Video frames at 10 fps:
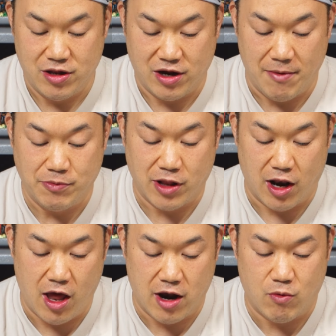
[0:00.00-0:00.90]
It comes with a
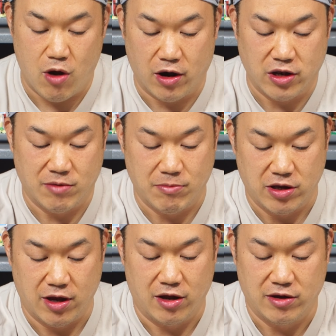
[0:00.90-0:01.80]
lot of rockets and
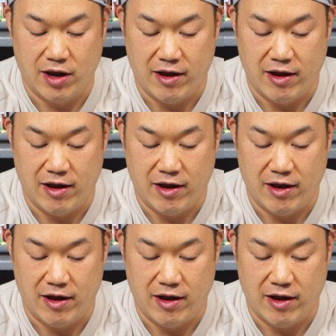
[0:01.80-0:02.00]
missiles.